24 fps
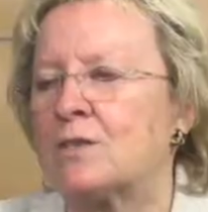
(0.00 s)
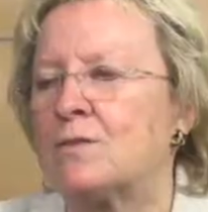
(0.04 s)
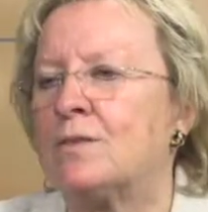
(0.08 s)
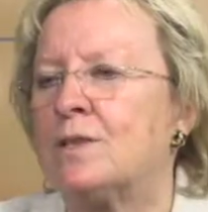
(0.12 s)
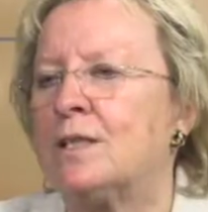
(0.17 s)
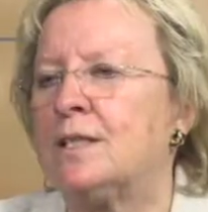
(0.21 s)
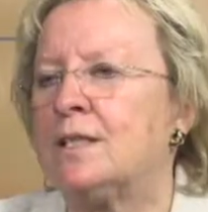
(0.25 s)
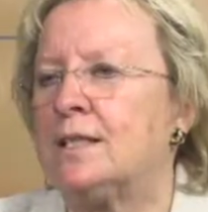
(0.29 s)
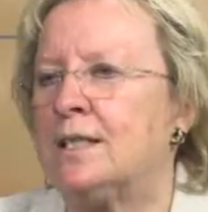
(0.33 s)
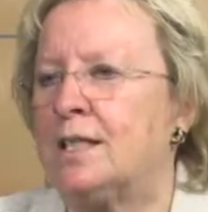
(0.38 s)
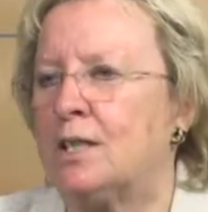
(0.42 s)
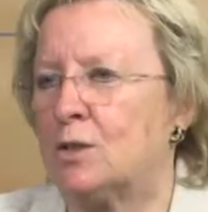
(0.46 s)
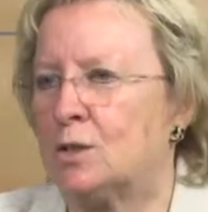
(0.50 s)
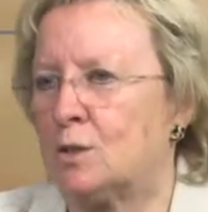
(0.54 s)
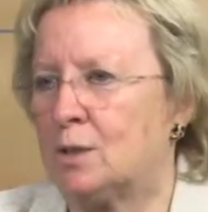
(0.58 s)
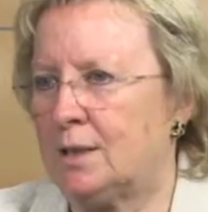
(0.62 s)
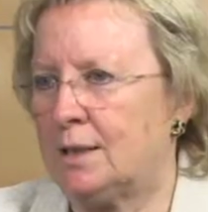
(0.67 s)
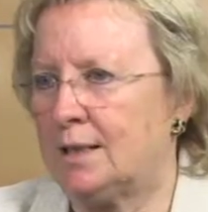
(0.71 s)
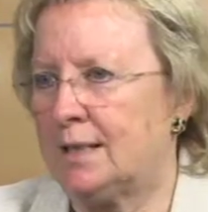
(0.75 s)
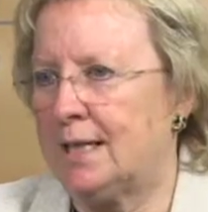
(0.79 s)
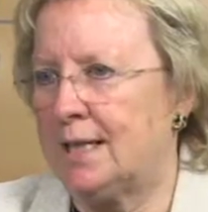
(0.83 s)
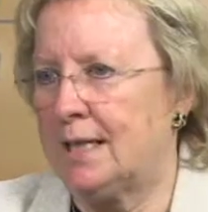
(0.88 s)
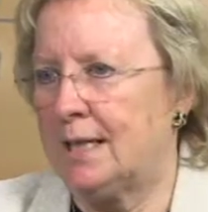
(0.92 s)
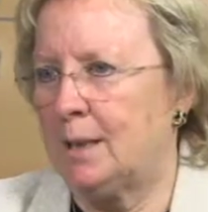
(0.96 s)
Feed the
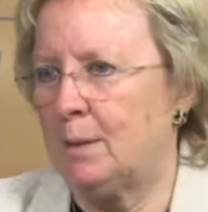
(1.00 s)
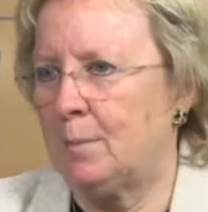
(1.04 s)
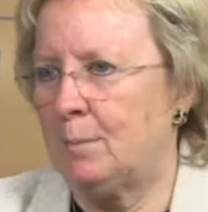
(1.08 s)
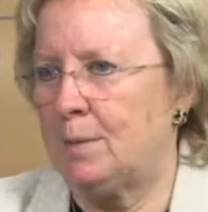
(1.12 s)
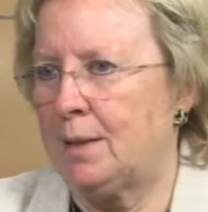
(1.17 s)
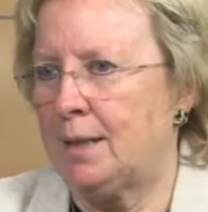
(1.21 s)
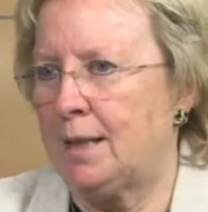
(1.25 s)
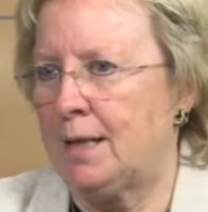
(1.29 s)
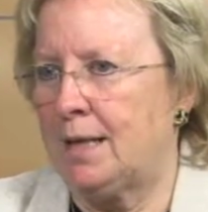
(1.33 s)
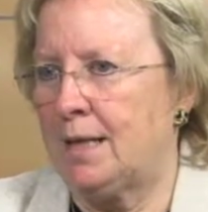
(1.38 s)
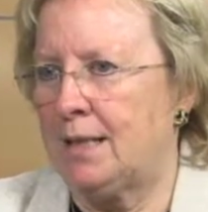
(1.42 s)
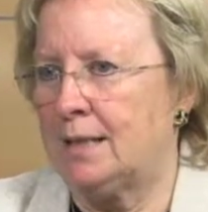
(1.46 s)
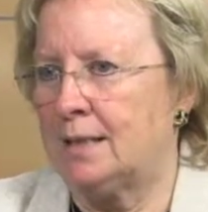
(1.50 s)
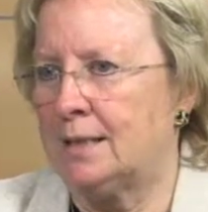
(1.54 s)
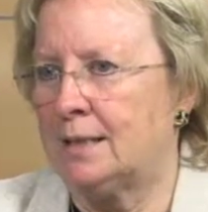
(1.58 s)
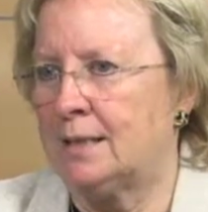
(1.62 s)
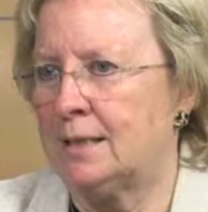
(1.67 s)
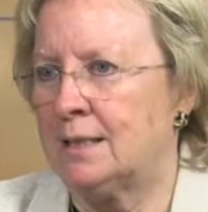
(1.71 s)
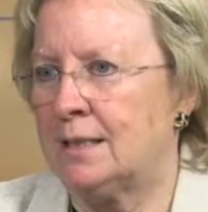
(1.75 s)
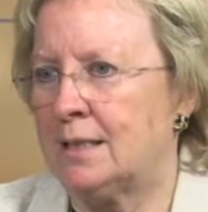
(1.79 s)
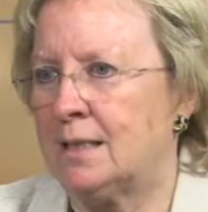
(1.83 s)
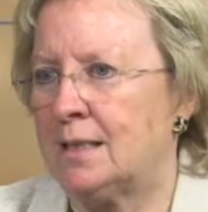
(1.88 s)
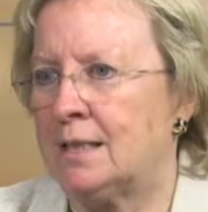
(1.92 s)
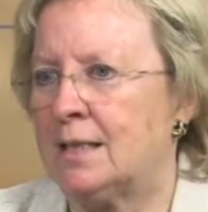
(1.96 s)
Elderly campaign
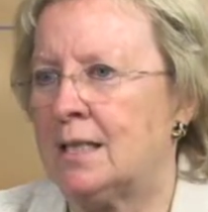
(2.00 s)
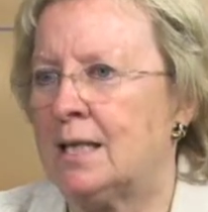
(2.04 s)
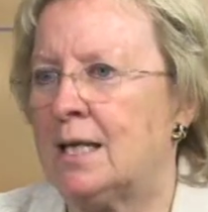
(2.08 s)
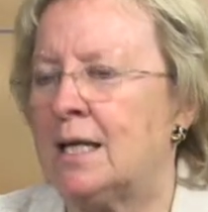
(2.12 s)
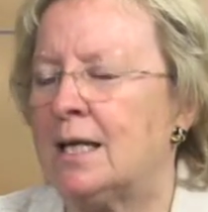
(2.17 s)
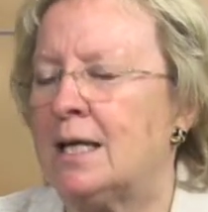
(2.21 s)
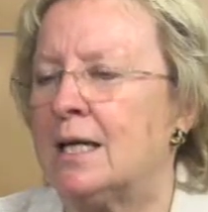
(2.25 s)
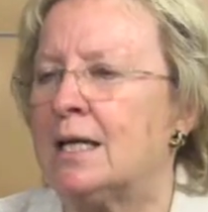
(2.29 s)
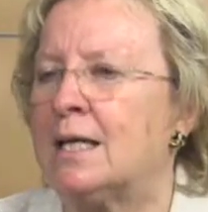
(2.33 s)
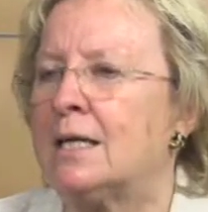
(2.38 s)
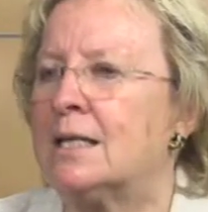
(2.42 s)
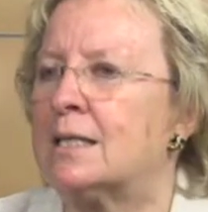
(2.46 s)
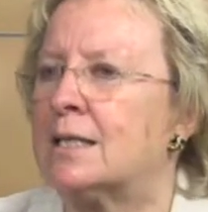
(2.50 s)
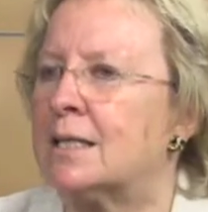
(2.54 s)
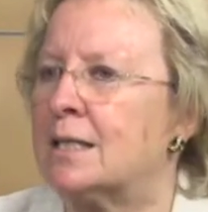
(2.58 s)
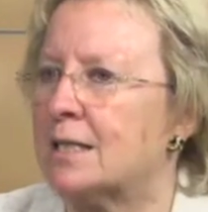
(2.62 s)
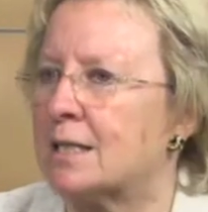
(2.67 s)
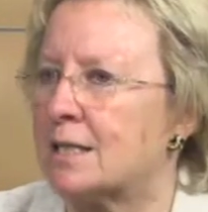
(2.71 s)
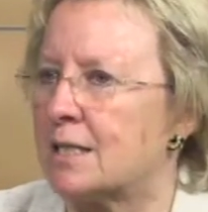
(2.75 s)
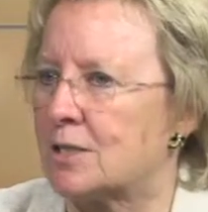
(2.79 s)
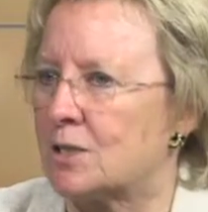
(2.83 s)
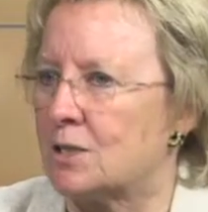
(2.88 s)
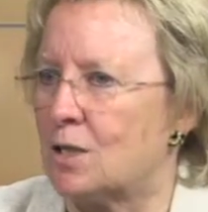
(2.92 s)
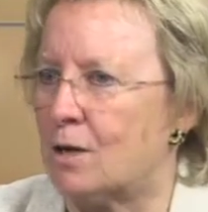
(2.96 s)

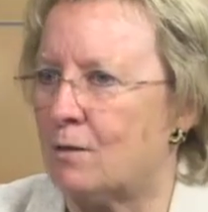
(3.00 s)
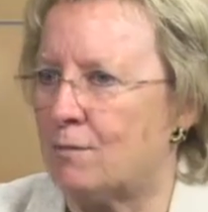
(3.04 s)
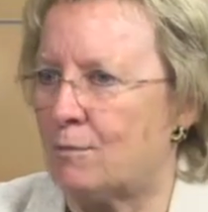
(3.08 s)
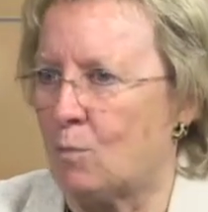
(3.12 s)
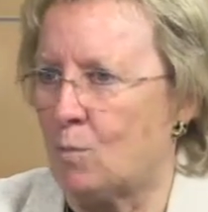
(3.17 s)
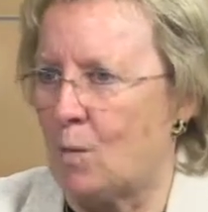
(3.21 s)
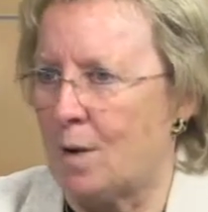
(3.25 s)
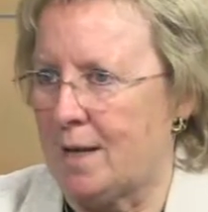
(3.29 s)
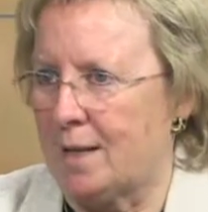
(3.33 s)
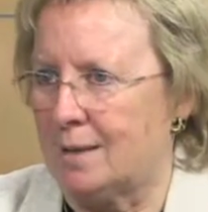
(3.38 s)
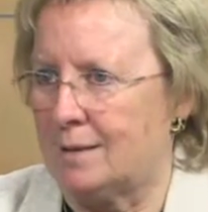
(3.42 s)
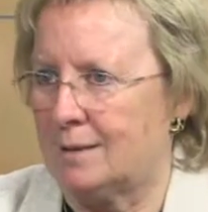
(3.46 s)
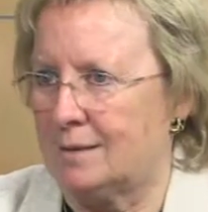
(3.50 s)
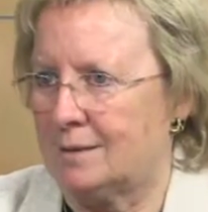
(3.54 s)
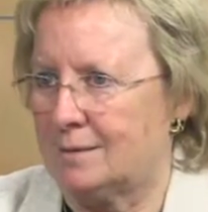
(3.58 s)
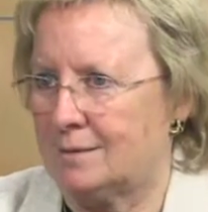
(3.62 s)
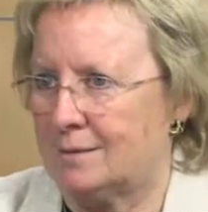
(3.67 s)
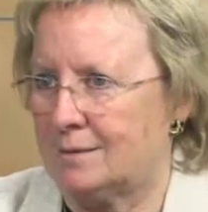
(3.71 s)
kicks off when?